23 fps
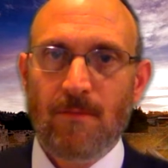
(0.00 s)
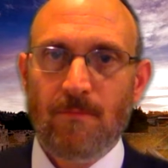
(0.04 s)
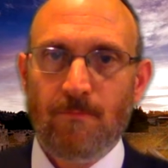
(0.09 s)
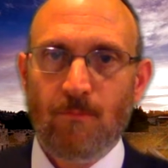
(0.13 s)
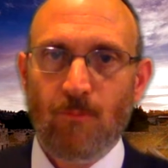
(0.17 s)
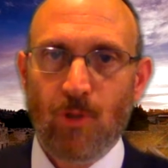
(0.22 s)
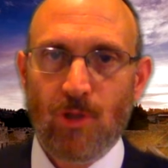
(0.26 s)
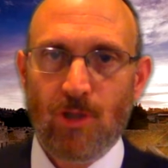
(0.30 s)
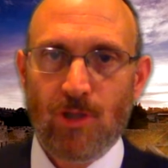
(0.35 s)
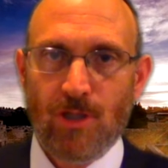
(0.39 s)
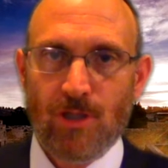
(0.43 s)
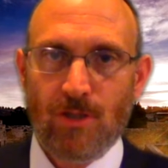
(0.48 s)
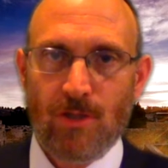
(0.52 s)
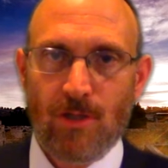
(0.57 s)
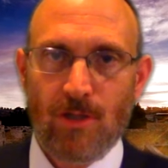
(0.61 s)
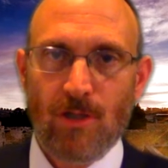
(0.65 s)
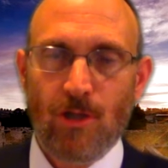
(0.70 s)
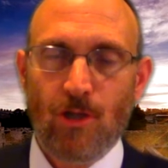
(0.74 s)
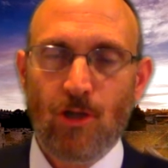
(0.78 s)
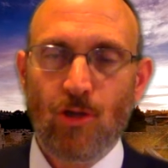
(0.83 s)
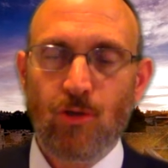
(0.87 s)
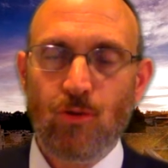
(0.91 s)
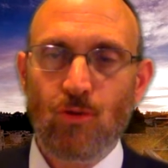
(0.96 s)
which
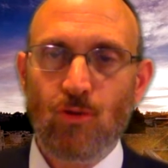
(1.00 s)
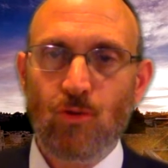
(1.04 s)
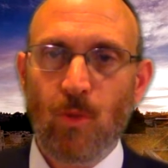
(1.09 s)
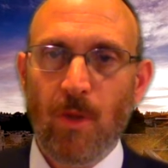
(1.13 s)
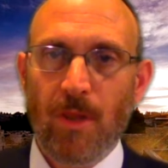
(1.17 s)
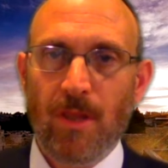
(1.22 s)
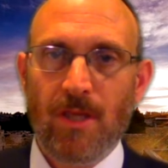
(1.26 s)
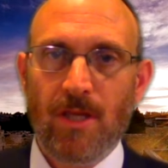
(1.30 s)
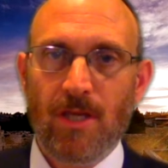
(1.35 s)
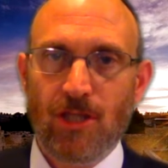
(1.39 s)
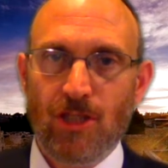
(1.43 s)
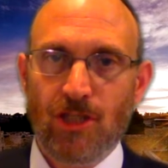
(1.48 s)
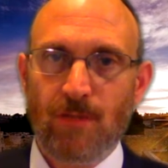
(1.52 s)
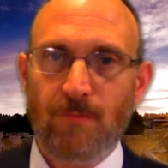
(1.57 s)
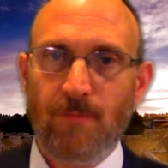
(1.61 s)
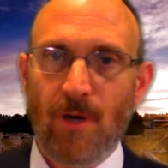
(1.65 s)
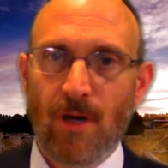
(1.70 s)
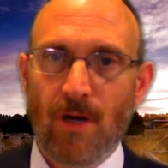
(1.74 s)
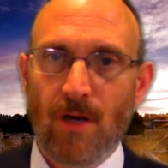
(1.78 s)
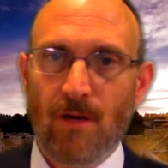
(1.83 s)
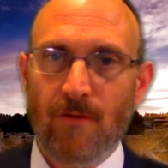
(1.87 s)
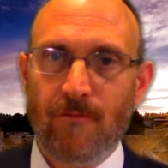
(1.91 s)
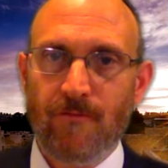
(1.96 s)
conclude with Tisha
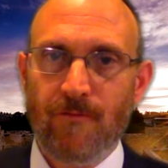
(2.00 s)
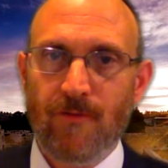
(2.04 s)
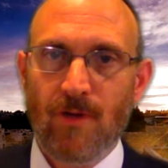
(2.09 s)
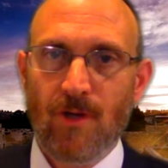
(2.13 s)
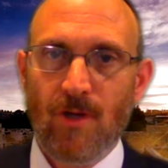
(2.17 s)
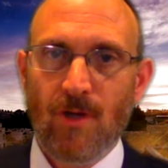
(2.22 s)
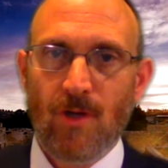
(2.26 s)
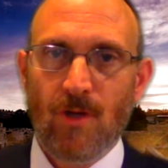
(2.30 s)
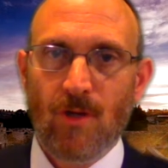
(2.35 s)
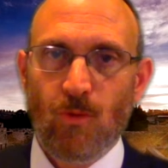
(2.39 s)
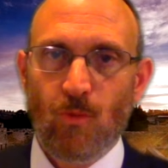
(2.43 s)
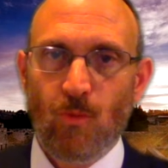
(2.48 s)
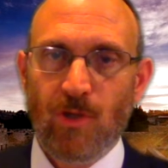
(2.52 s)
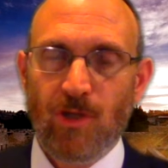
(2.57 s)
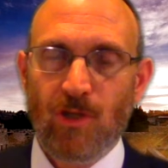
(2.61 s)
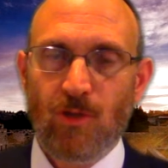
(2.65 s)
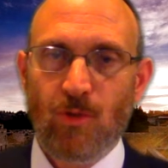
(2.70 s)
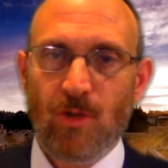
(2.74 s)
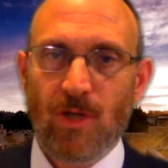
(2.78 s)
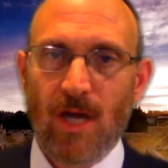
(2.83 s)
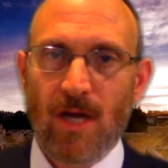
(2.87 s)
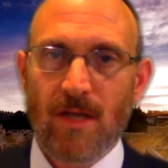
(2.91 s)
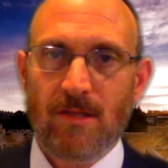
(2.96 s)
B'Av, we do
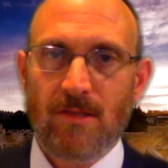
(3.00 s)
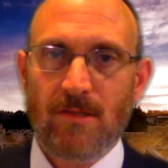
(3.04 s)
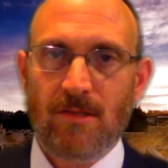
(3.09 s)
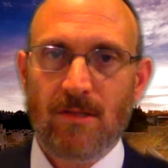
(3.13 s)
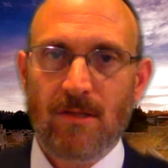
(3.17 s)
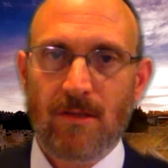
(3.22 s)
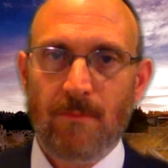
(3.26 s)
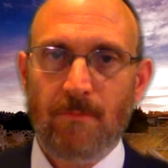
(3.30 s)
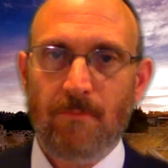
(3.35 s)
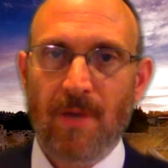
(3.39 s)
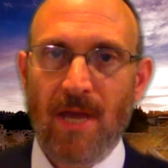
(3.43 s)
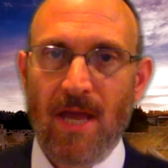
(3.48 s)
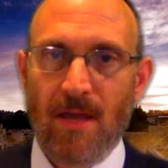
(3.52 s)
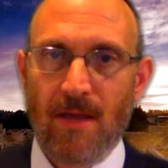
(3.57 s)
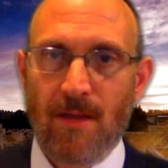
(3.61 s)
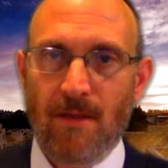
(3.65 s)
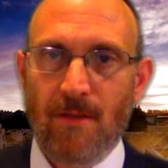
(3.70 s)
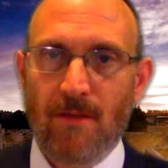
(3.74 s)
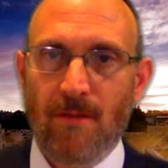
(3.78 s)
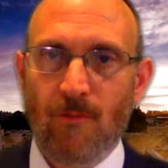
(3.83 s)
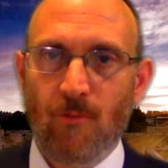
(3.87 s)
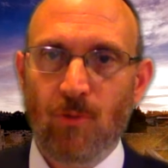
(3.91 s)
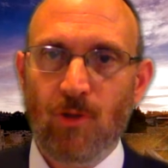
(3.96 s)
not
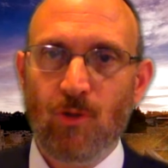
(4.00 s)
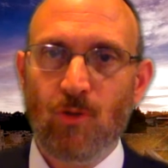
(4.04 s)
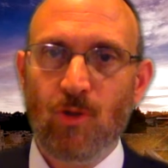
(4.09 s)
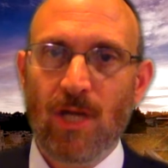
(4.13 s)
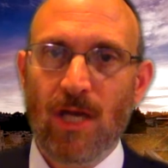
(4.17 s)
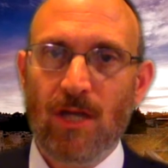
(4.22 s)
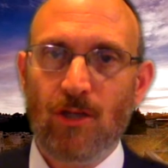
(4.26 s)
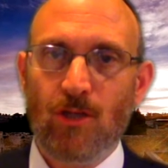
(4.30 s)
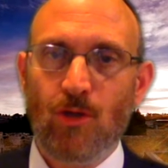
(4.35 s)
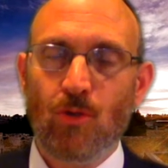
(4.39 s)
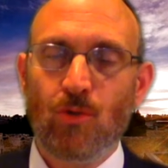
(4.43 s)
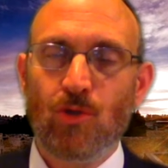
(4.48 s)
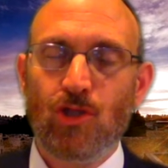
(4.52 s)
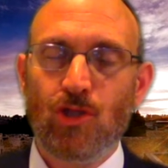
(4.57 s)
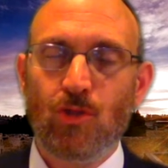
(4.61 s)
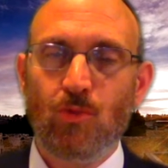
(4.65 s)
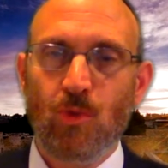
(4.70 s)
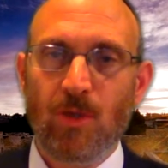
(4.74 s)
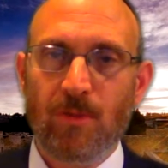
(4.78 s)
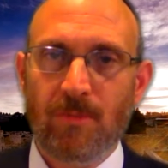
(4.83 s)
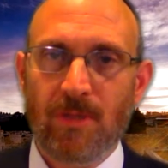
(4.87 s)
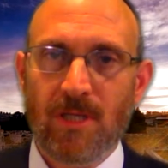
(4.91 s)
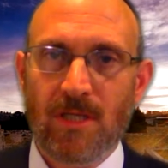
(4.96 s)
bathe, we do not go
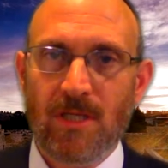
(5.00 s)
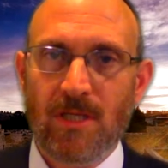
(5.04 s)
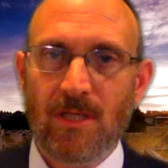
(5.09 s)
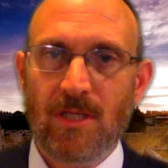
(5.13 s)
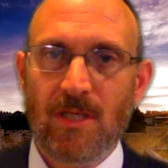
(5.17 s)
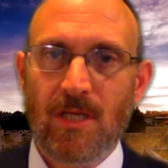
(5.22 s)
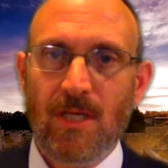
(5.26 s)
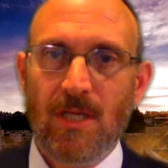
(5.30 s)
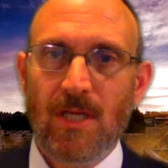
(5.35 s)
swimming.